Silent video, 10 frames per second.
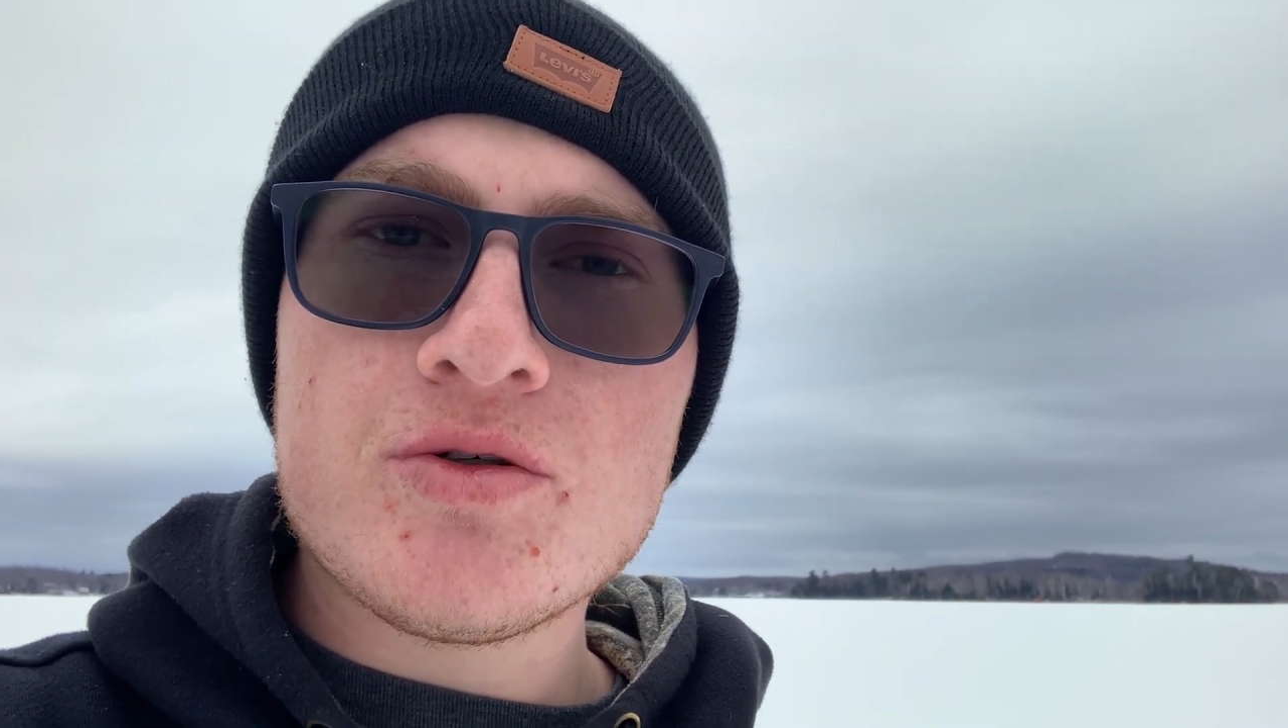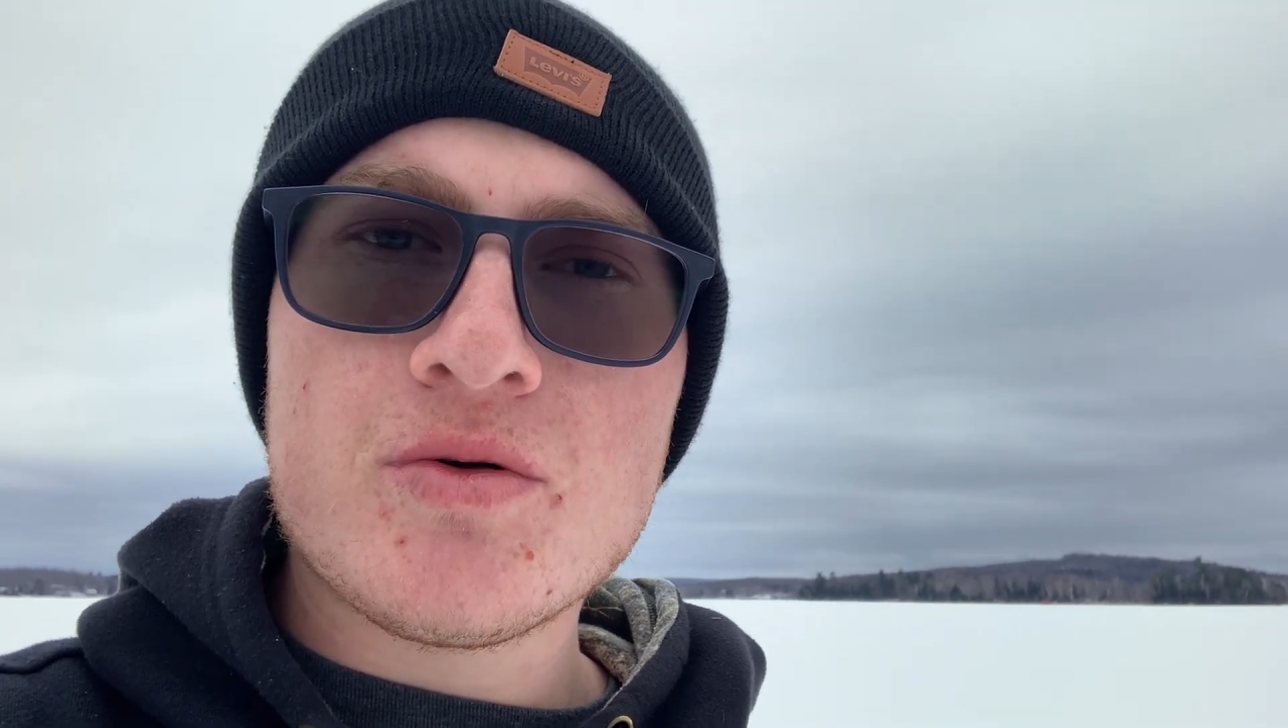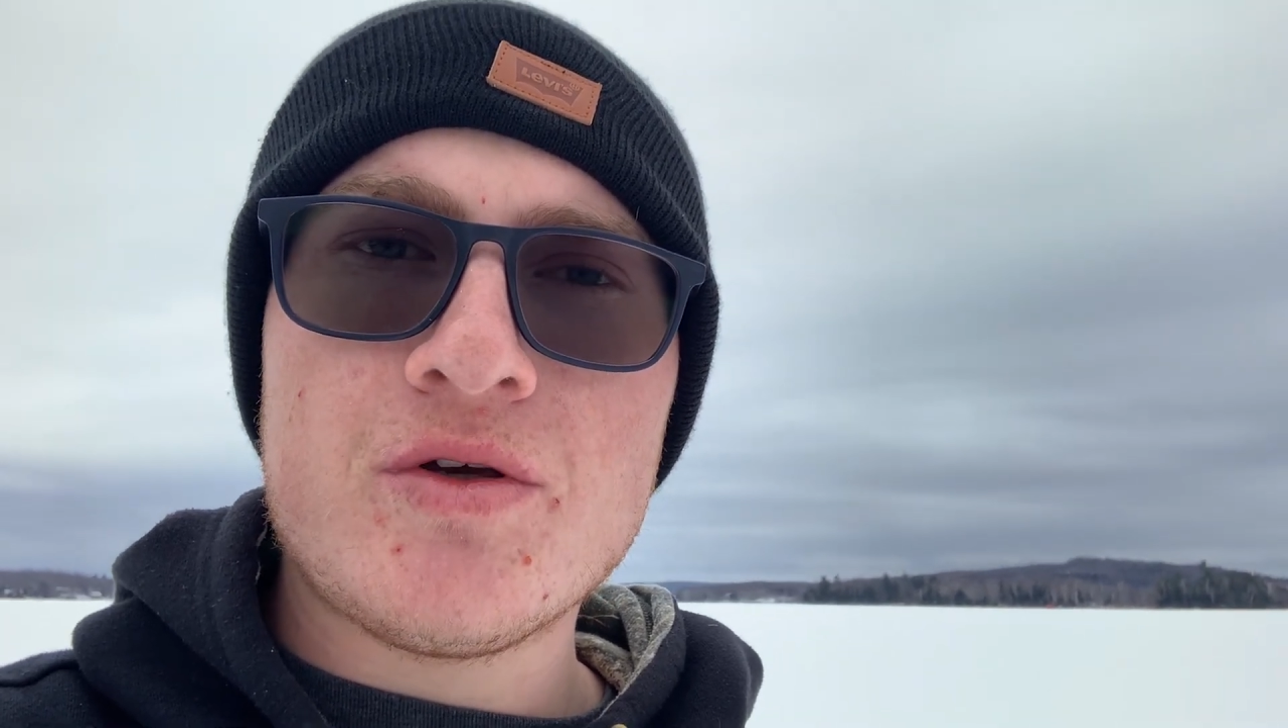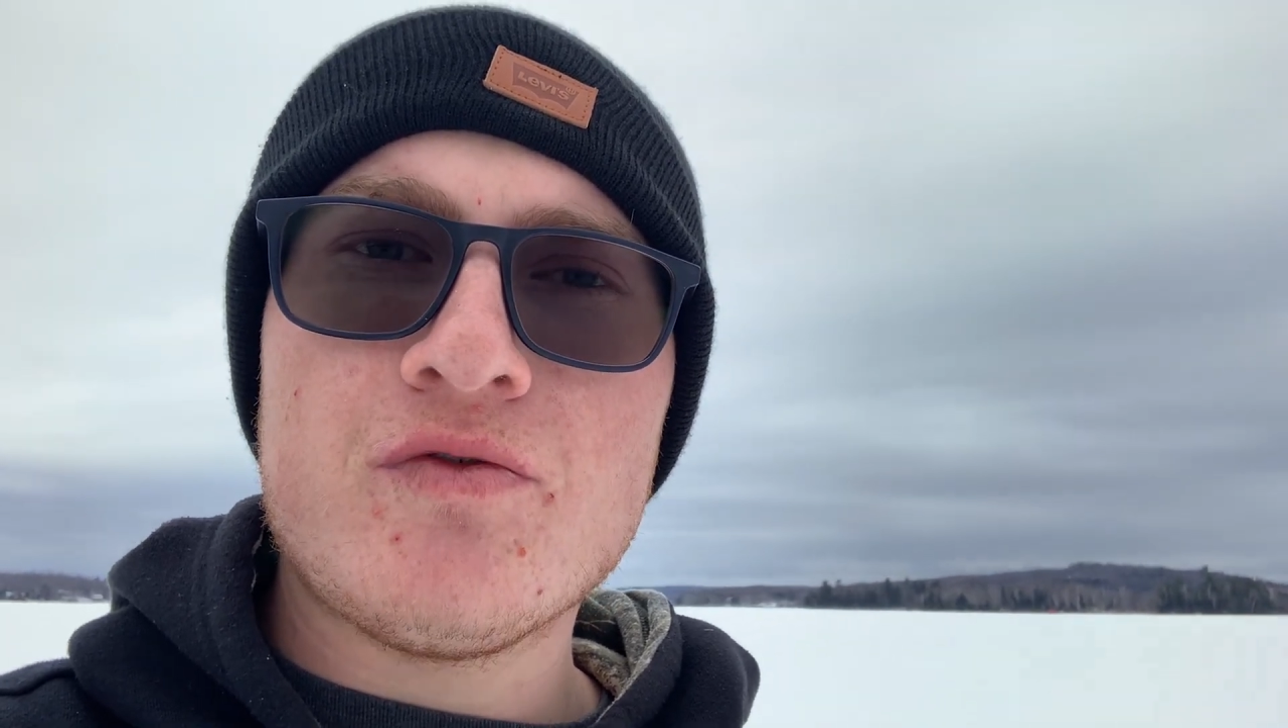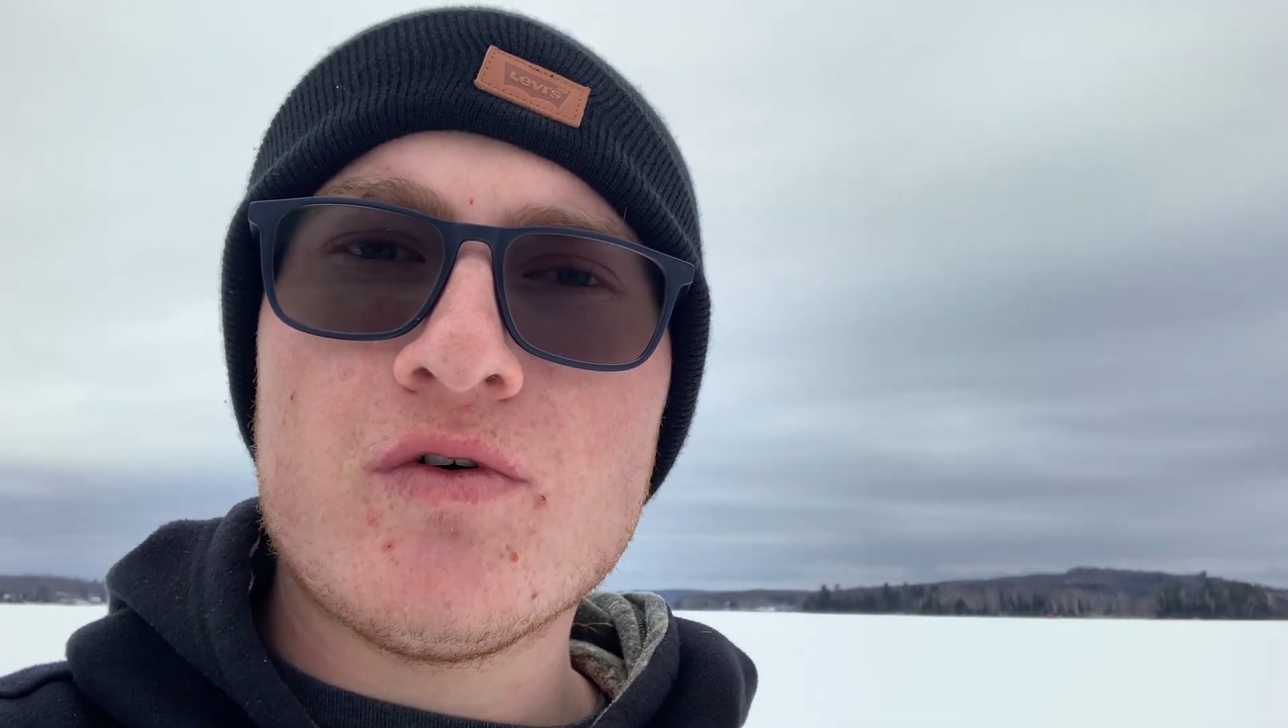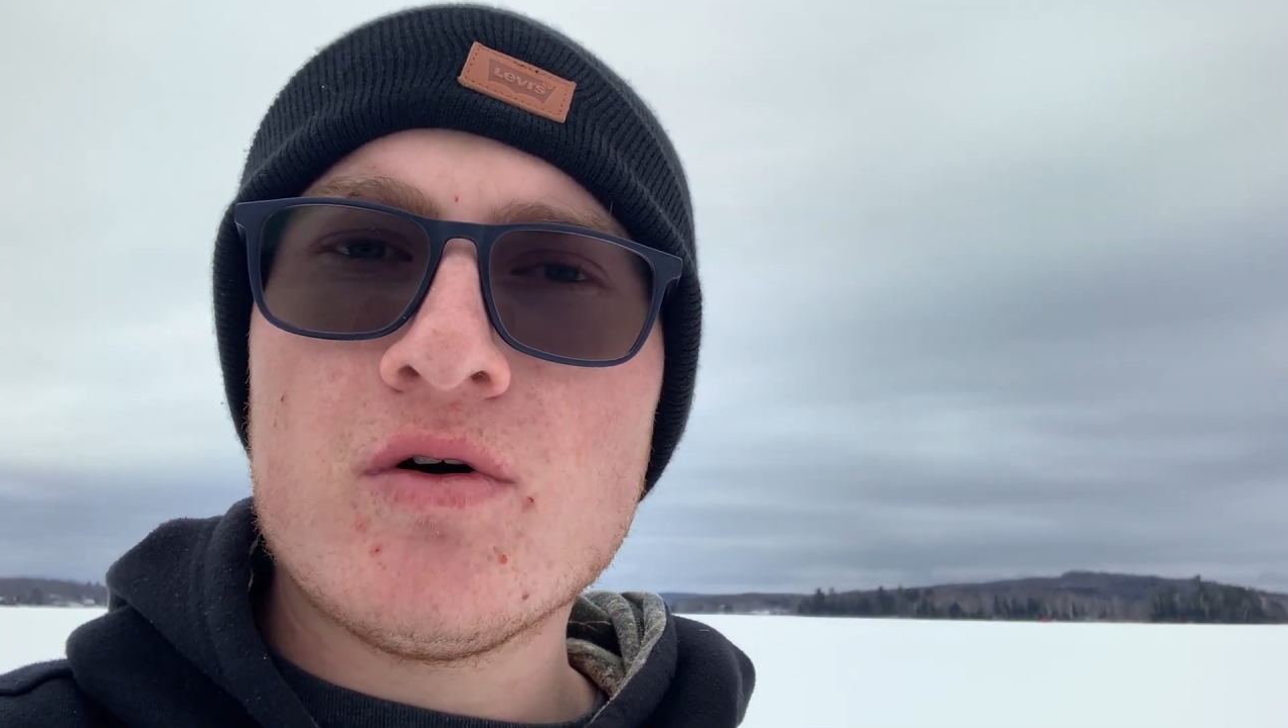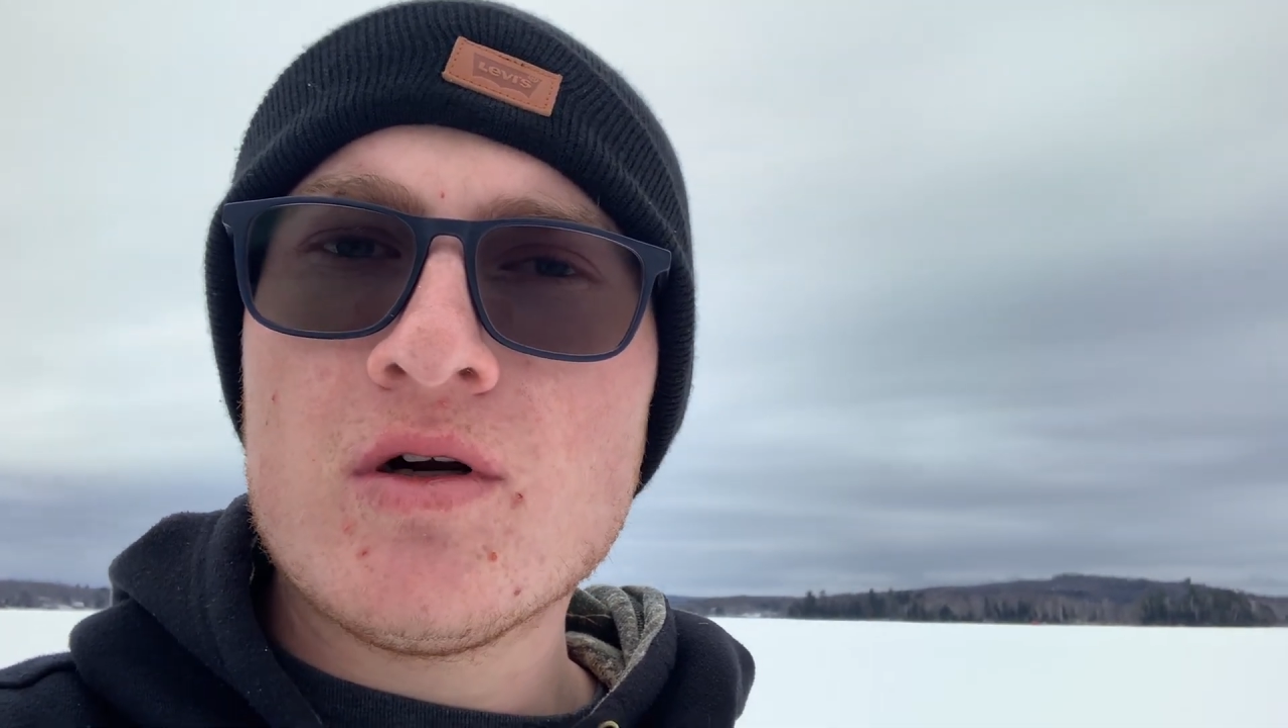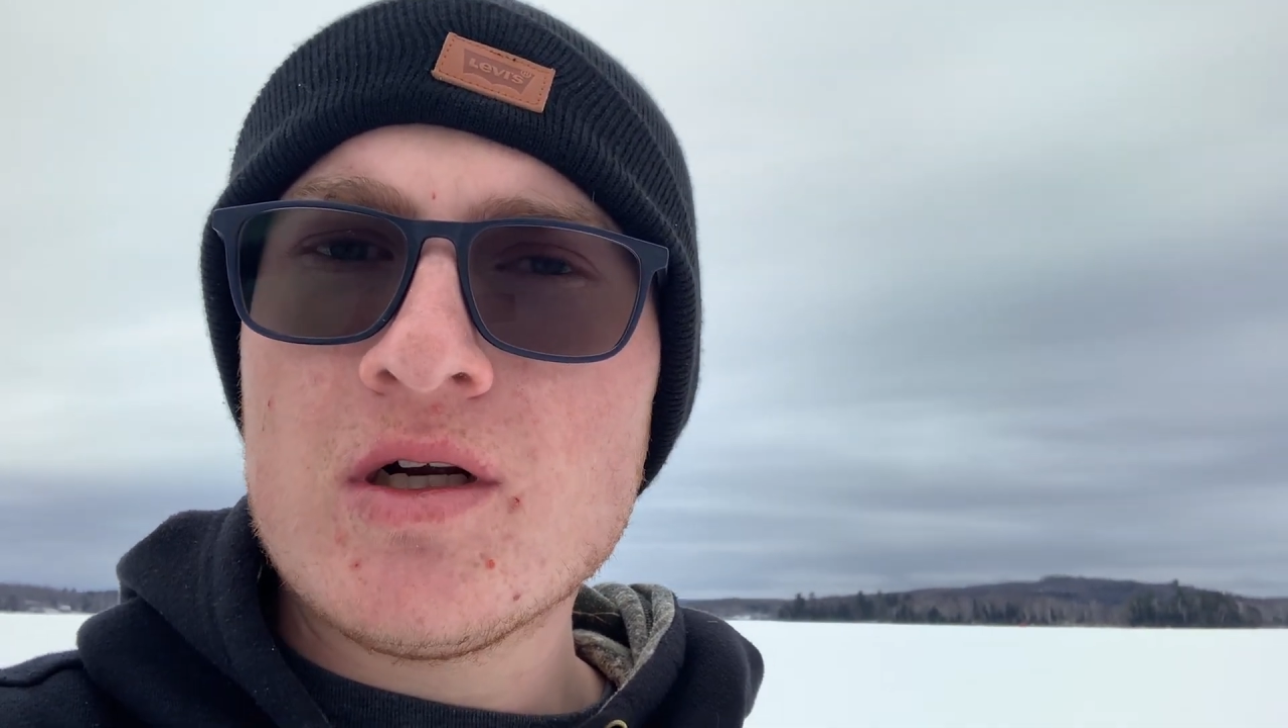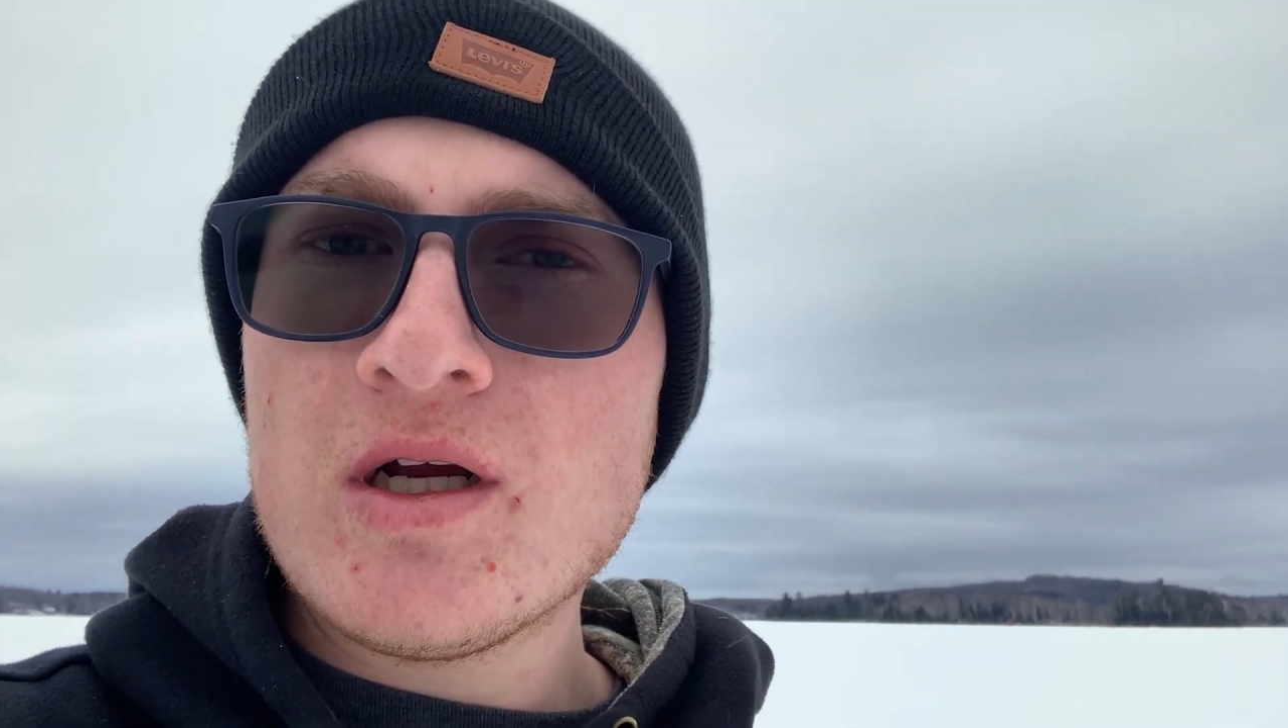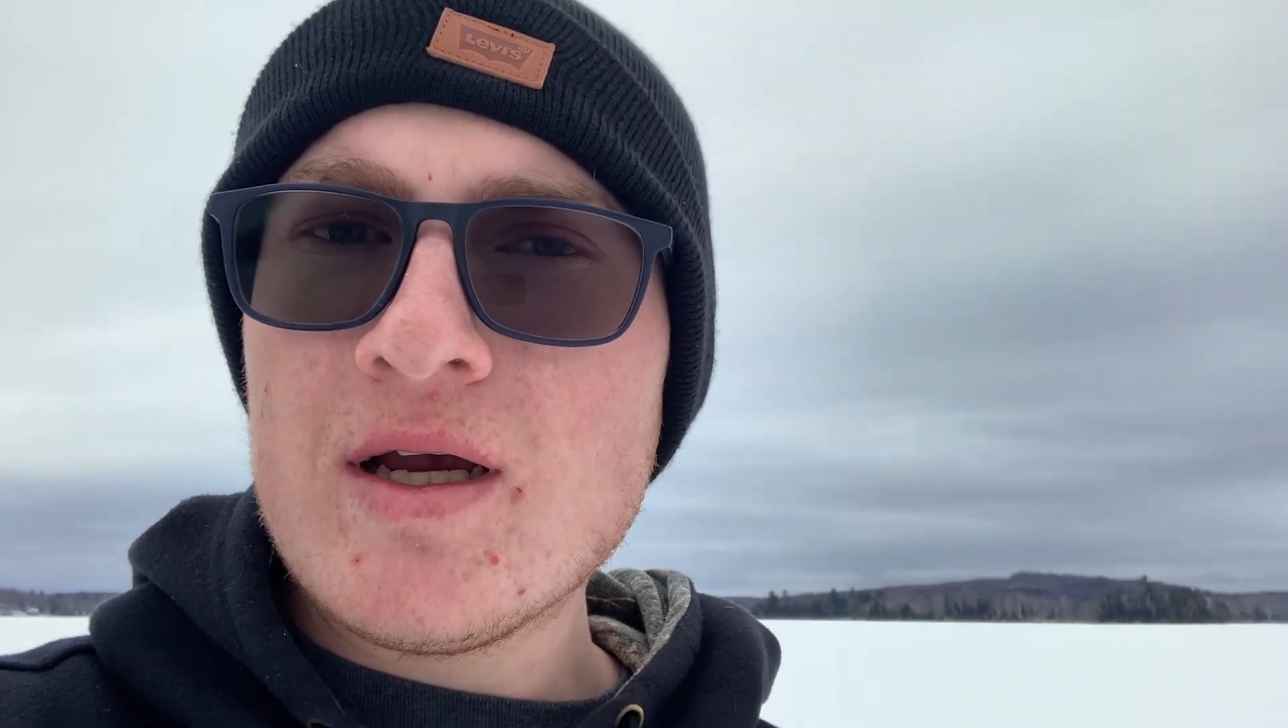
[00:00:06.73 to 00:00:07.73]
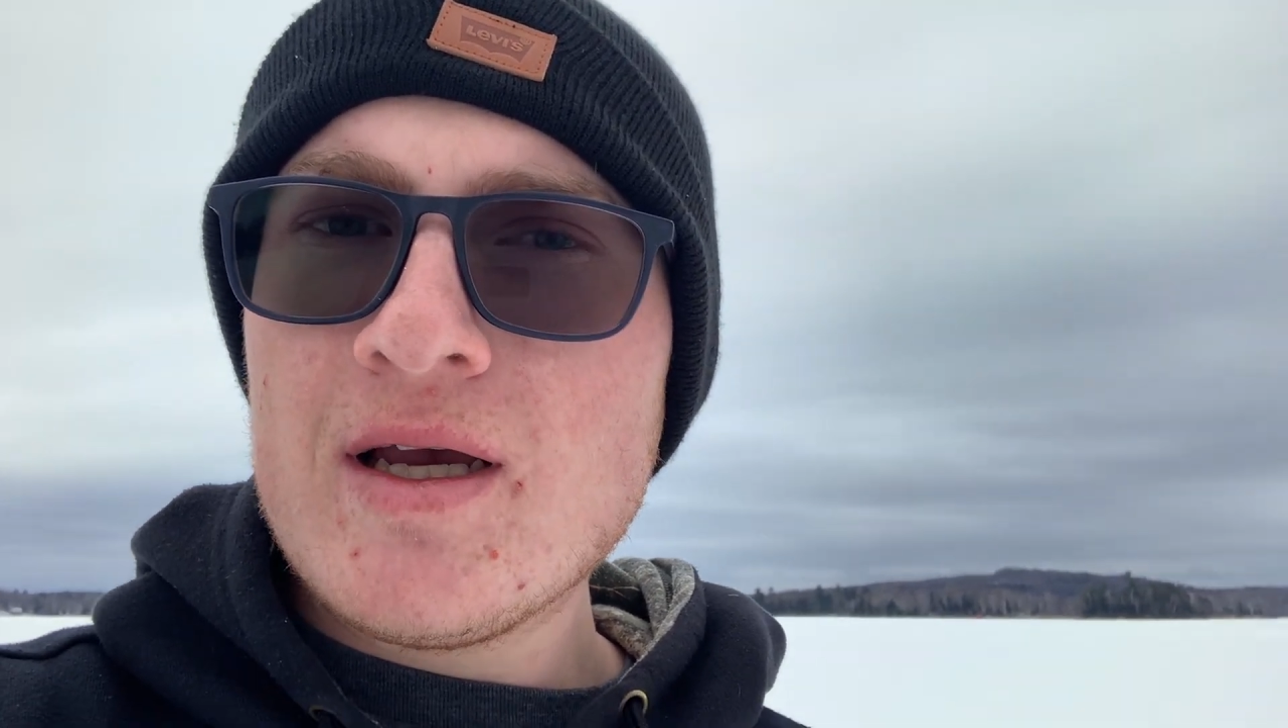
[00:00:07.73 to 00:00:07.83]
twenty-four,